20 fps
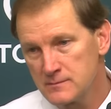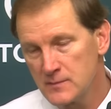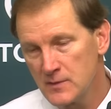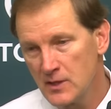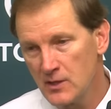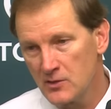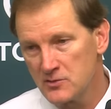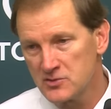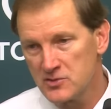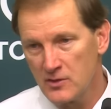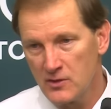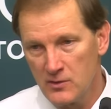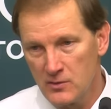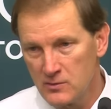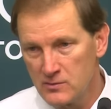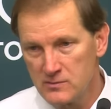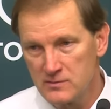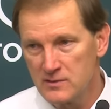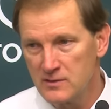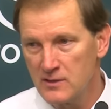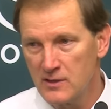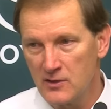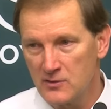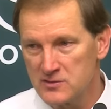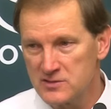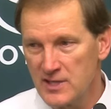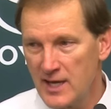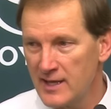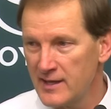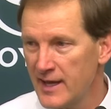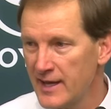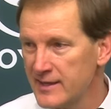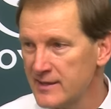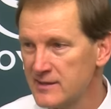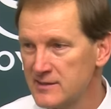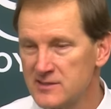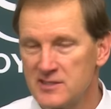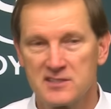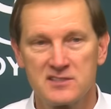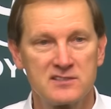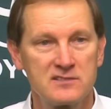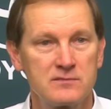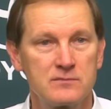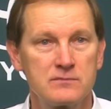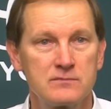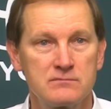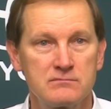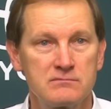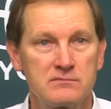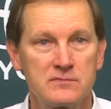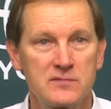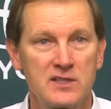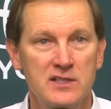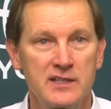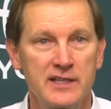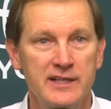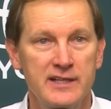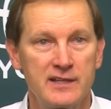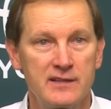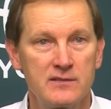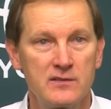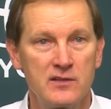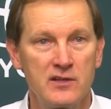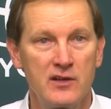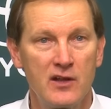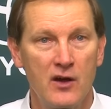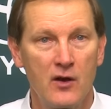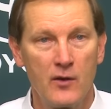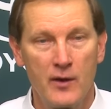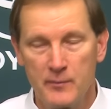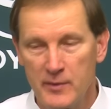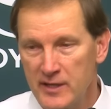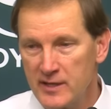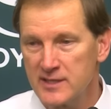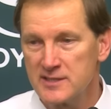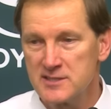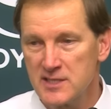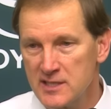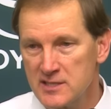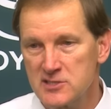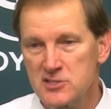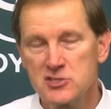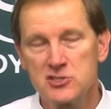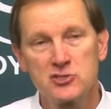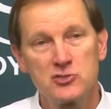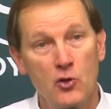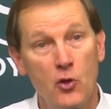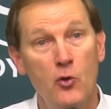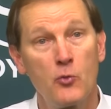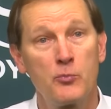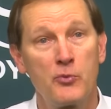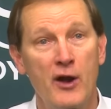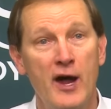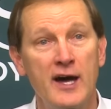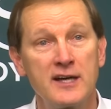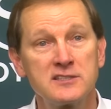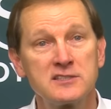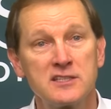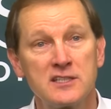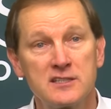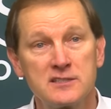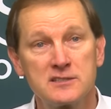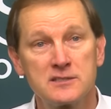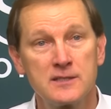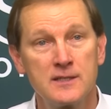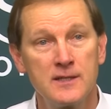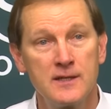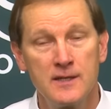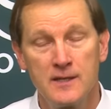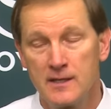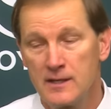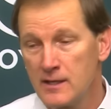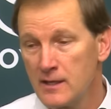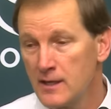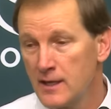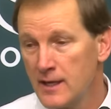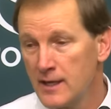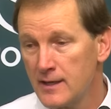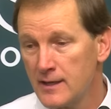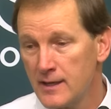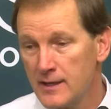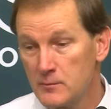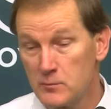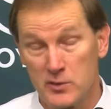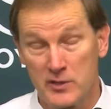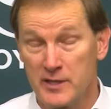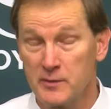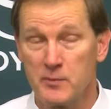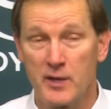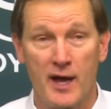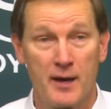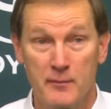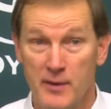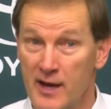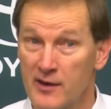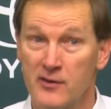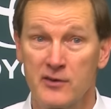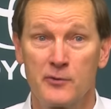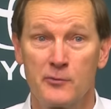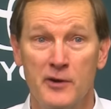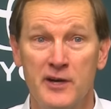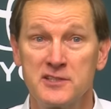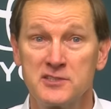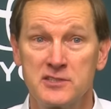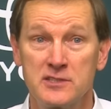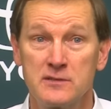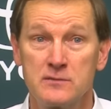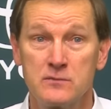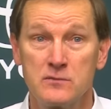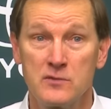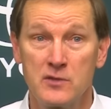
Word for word: you know, so you know it's not like you just click it. You know, I mean it's it's a slow process, and and believe me, I'm not going to rush it.